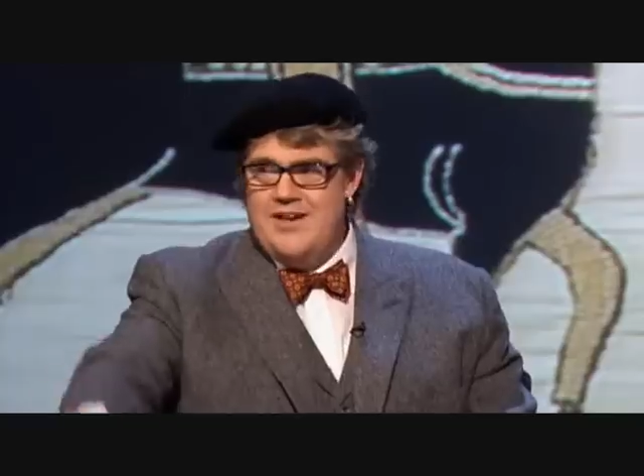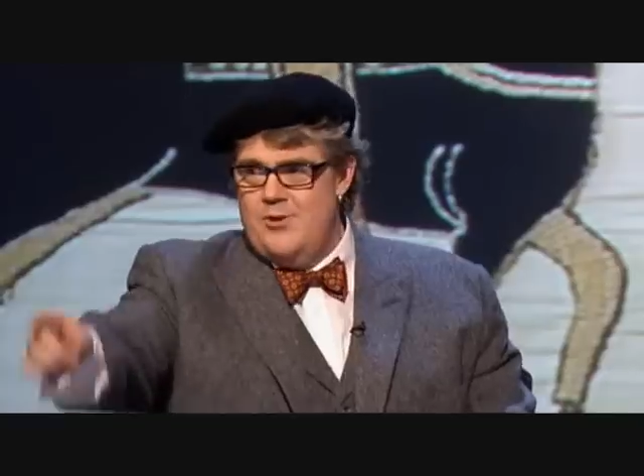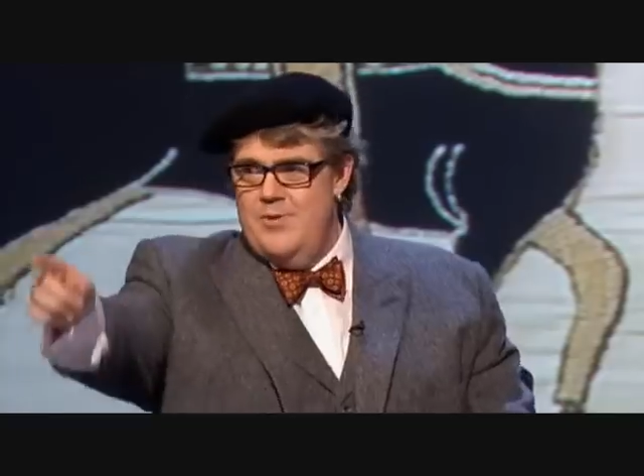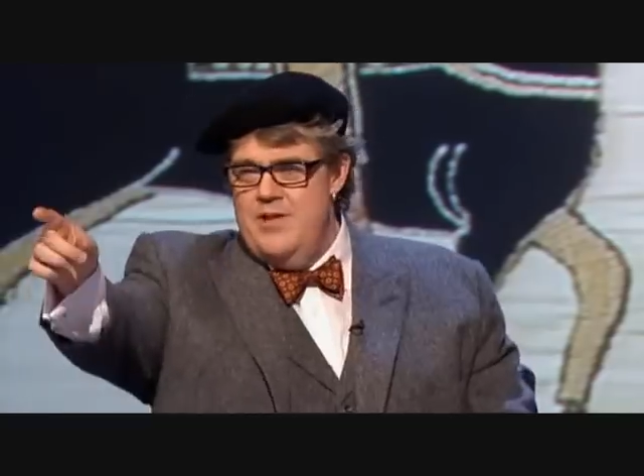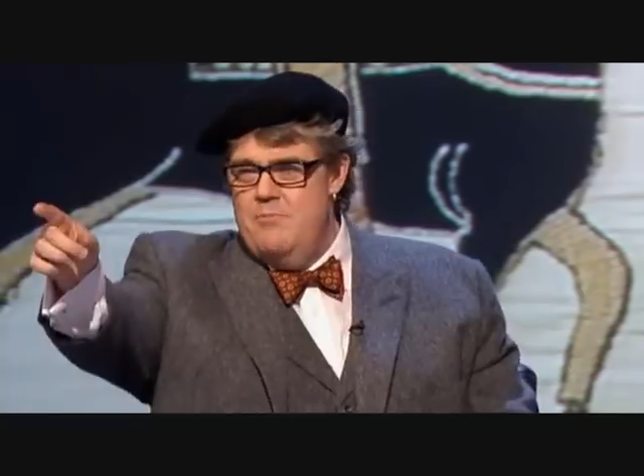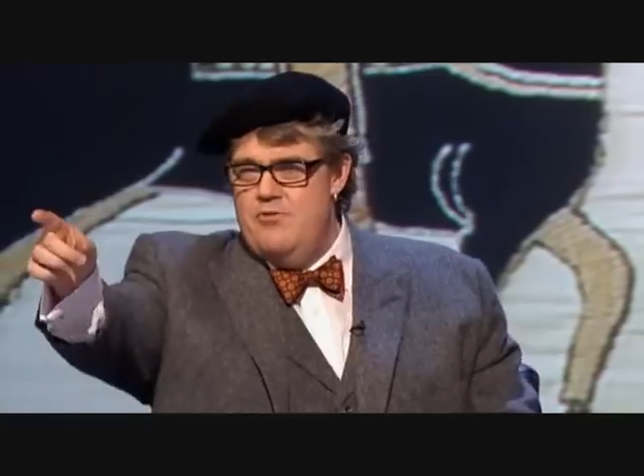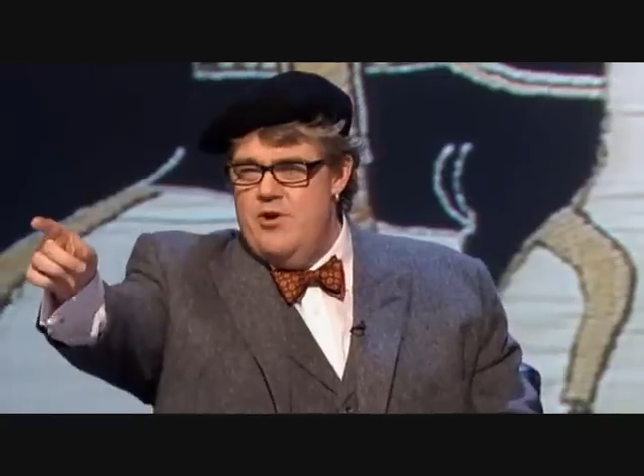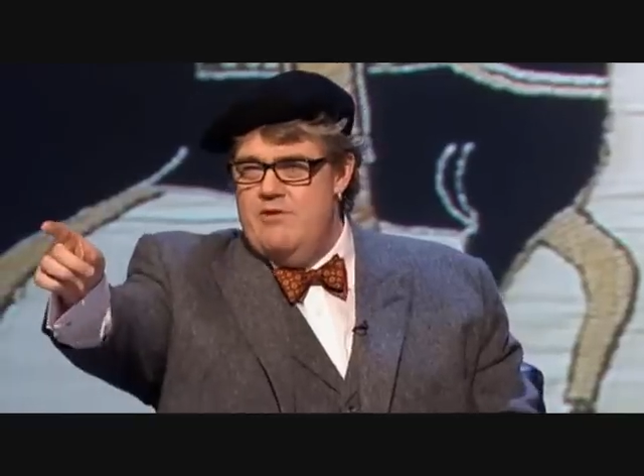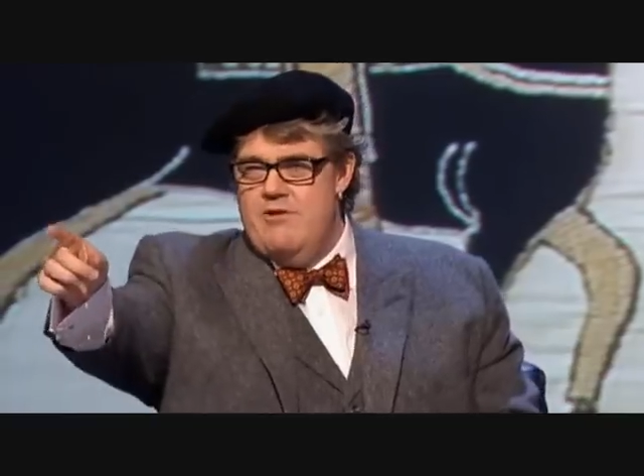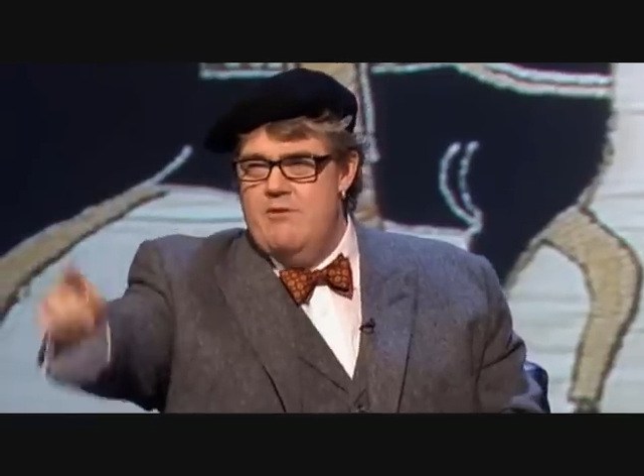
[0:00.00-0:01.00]
that doing the
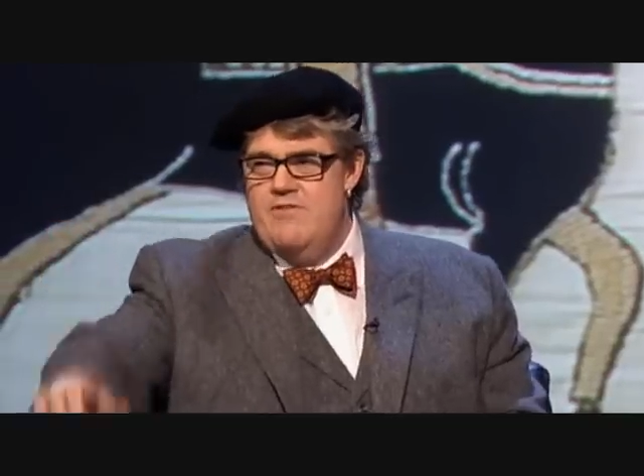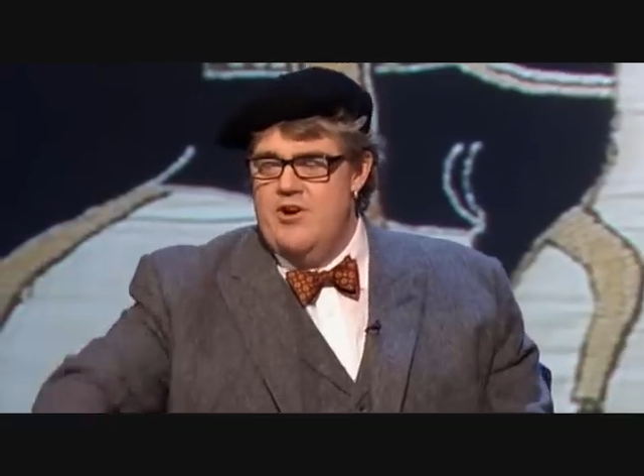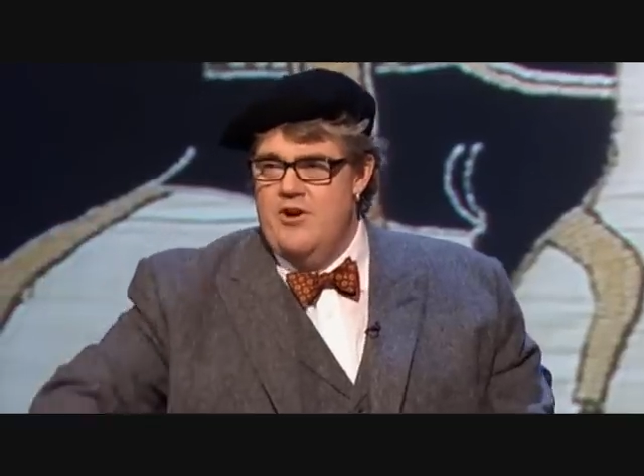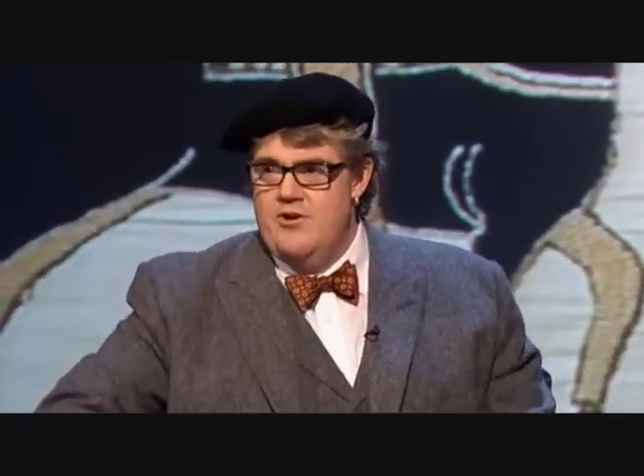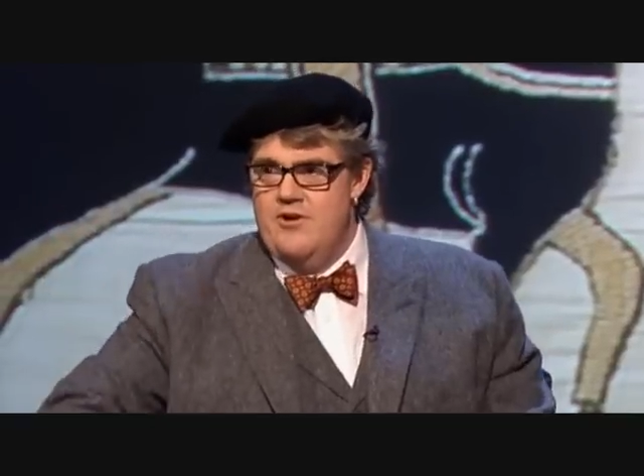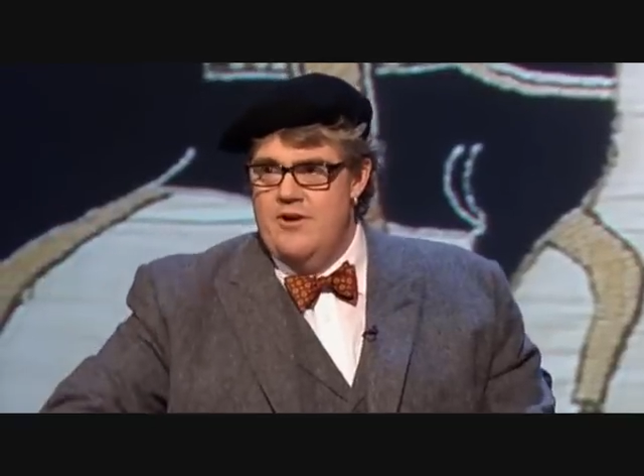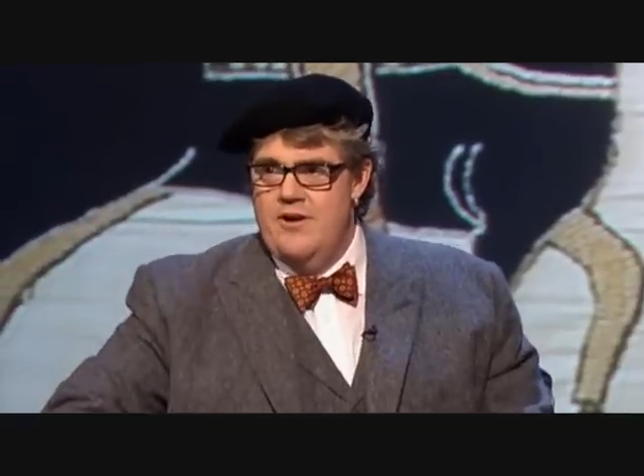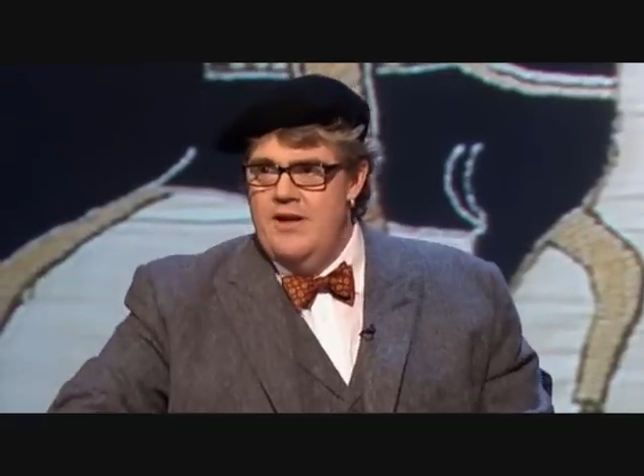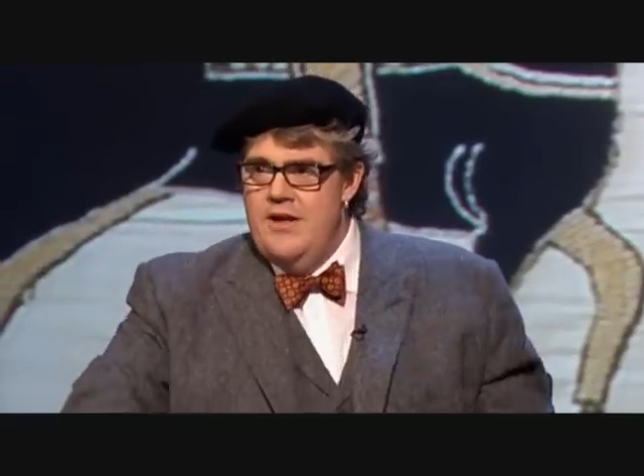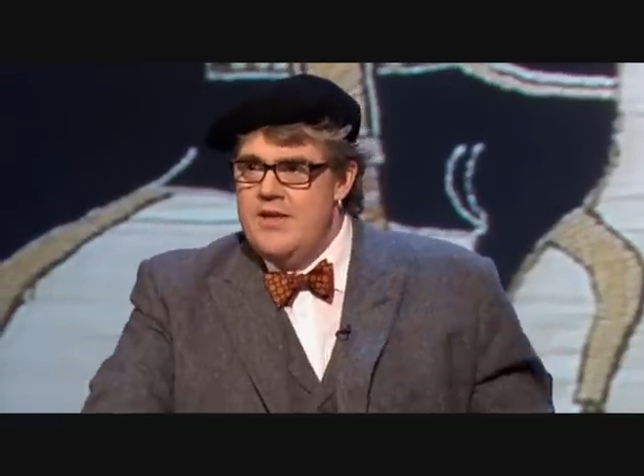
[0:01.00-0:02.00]
embroidery over yonder?
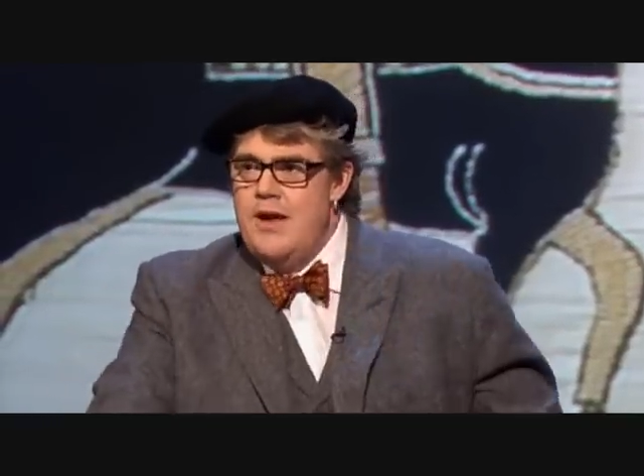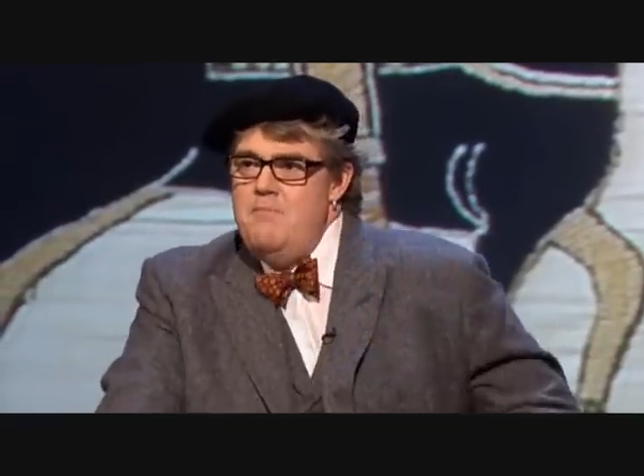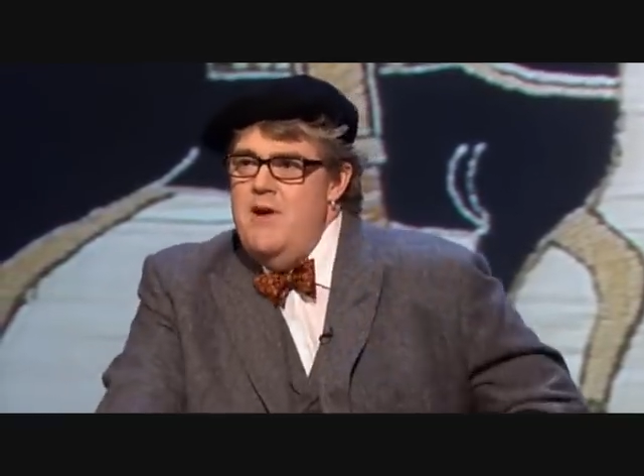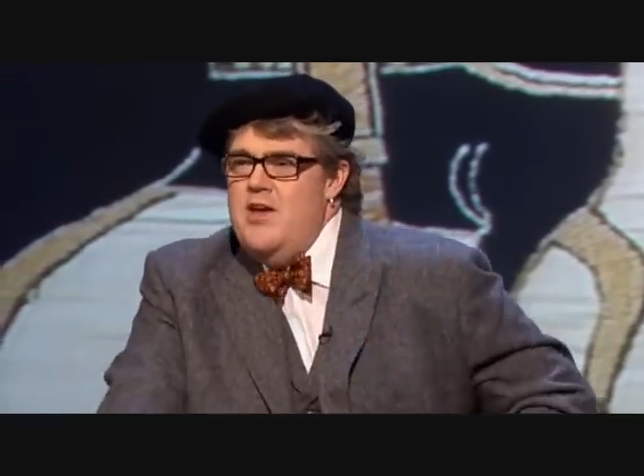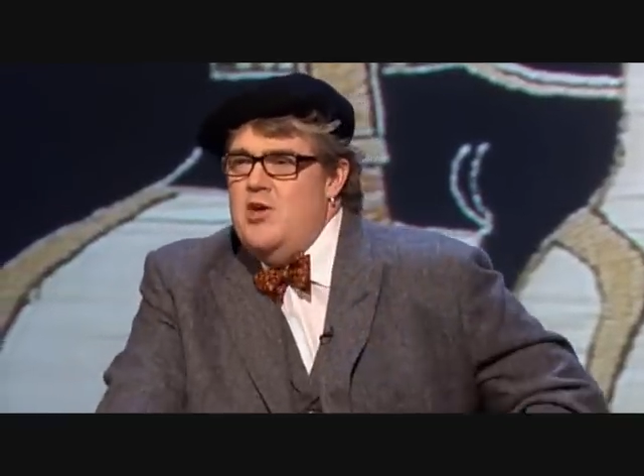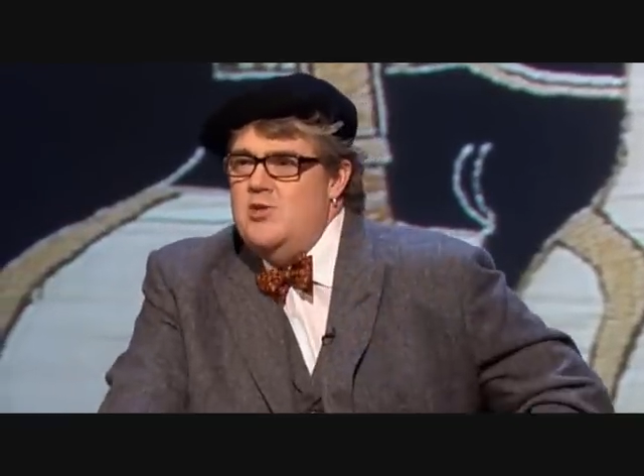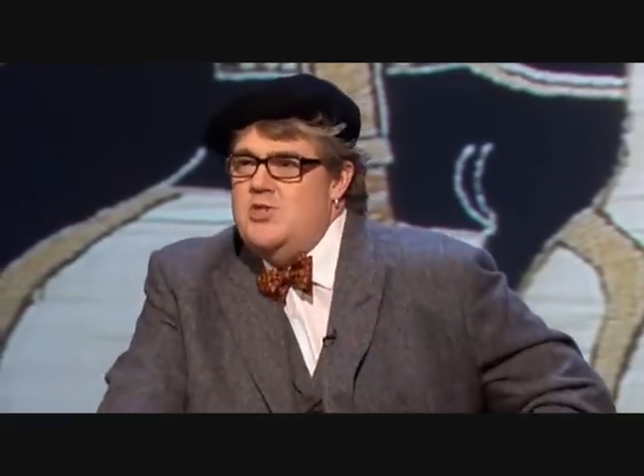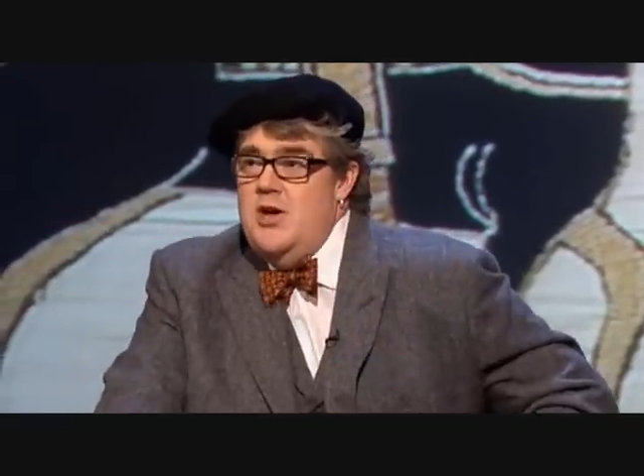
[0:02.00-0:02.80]
Get um, my good